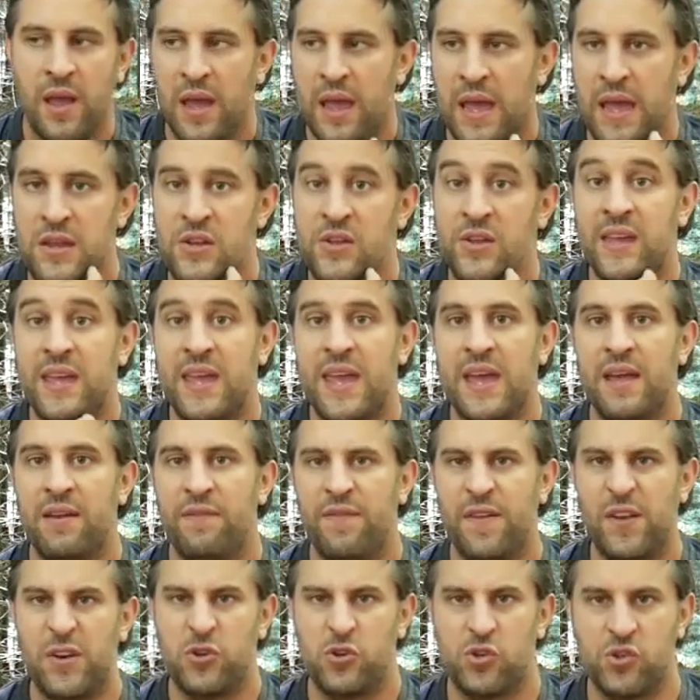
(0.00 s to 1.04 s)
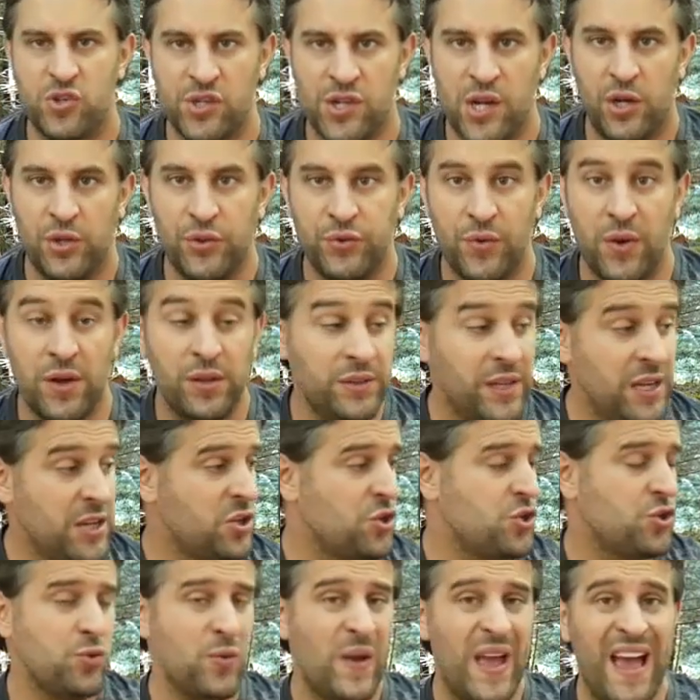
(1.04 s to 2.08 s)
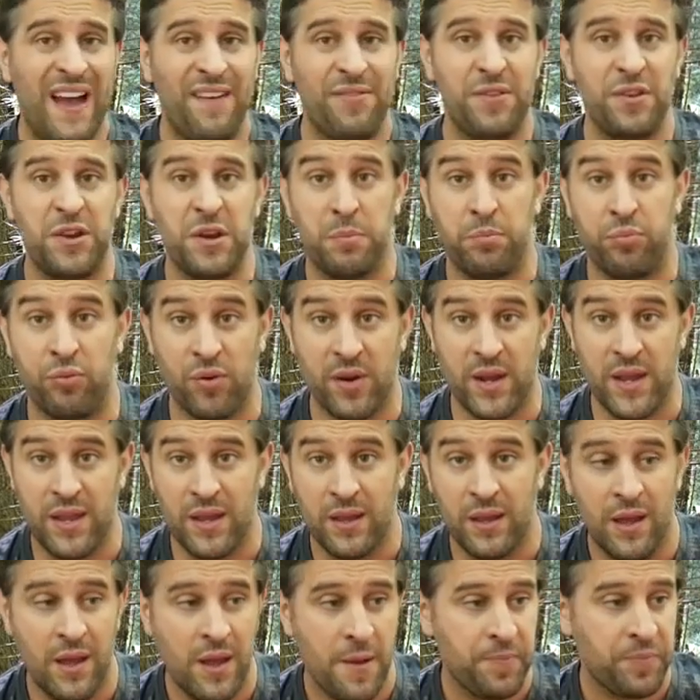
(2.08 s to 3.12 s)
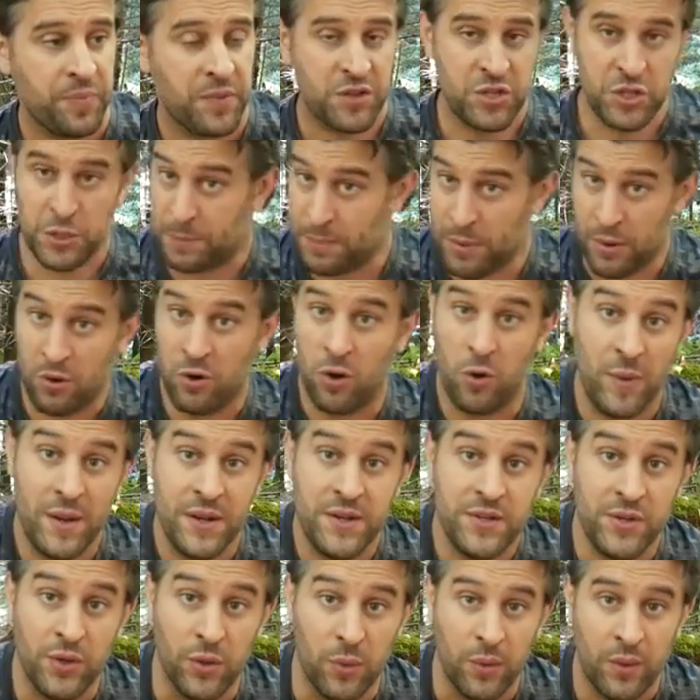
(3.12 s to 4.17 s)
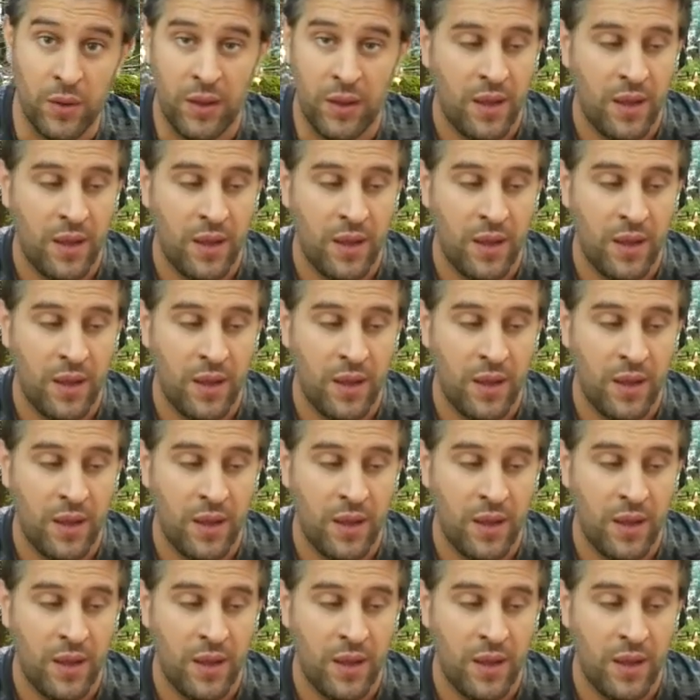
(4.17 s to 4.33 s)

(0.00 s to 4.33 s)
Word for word: and you can't finish your shelter, at least you have the debris to burrow into.